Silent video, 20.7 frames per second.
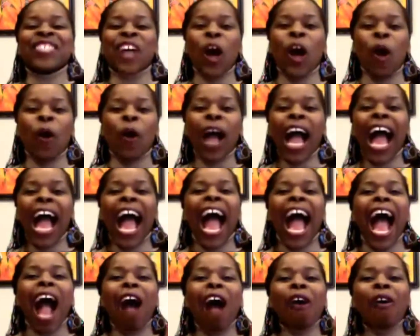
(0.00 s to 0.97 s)
So
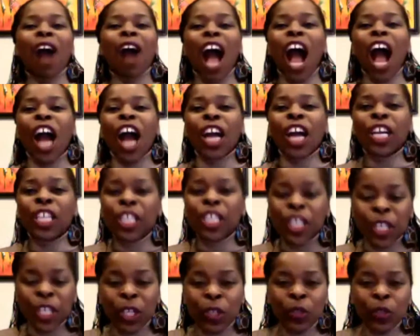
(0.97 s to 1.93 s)
how are
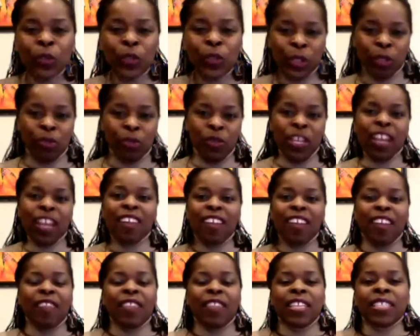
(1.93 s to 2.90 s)
you
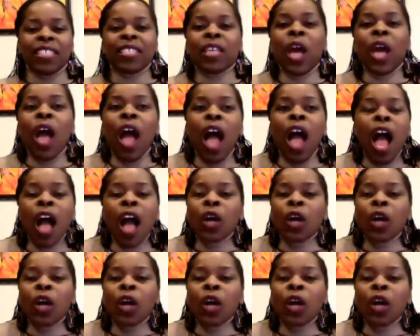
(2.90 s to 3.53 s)
doing in this